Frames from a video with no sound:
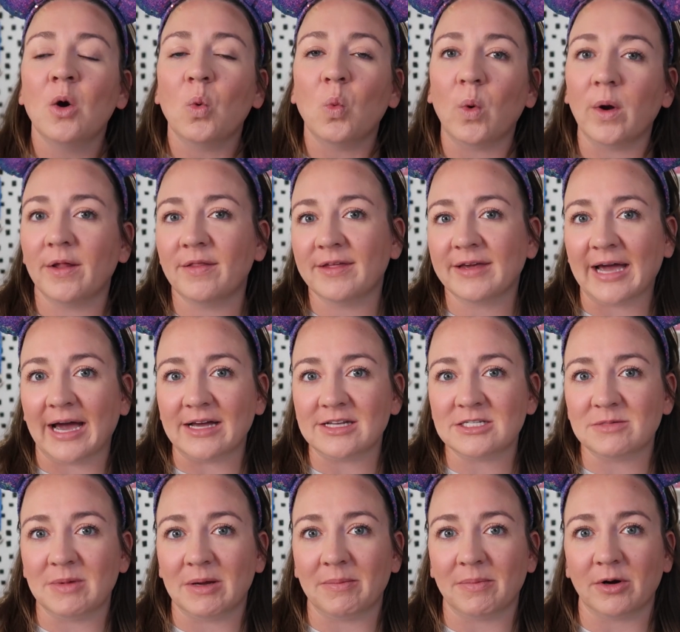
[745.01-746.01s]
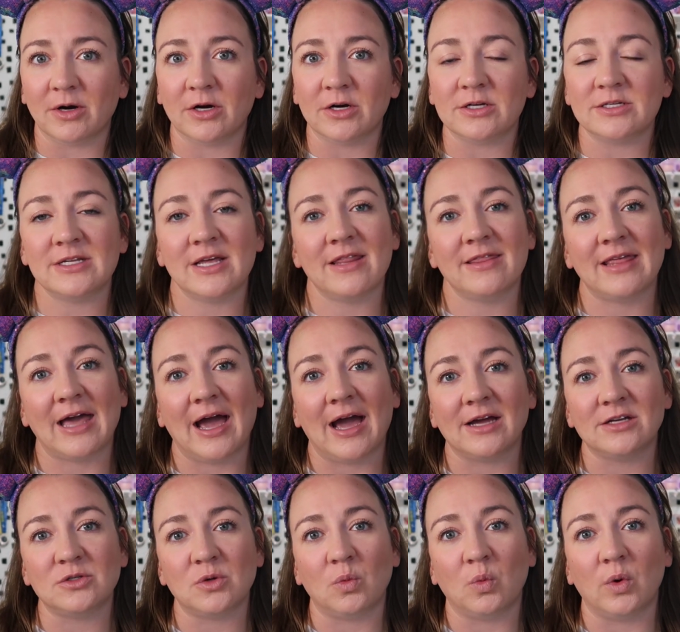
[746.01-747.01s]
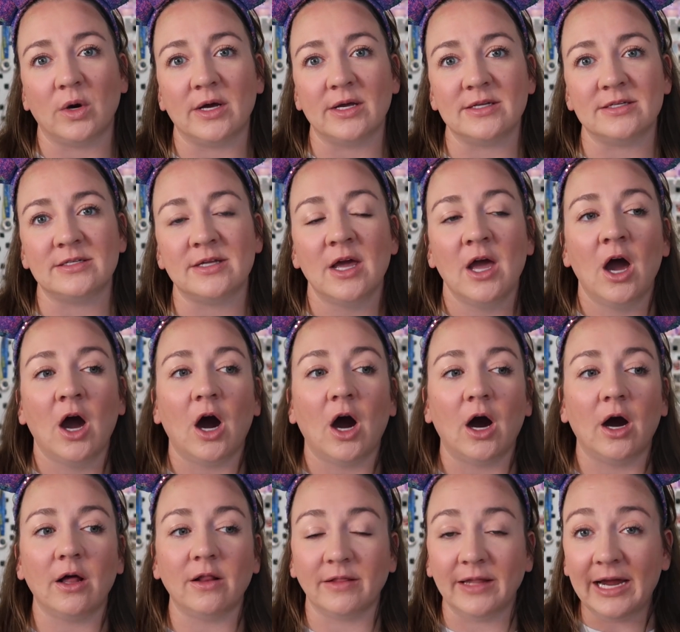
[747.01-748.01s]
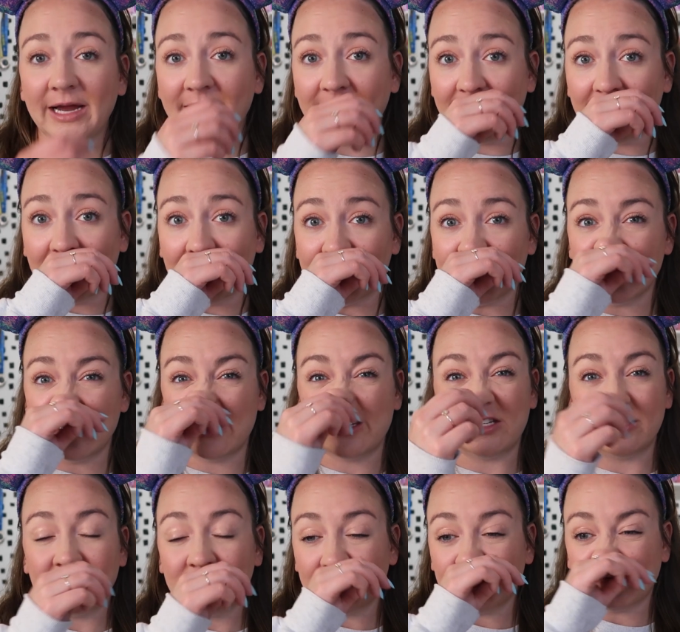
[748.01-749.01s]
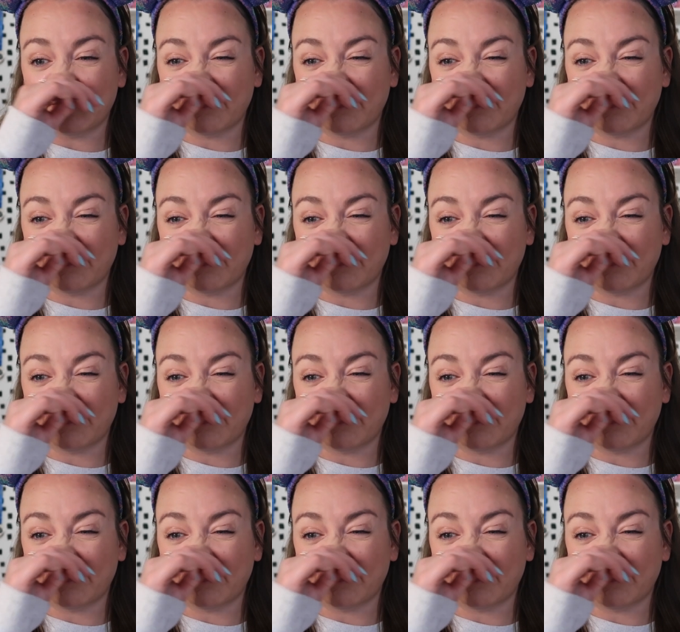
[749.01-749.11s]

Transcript: One of the cast members that was leading us,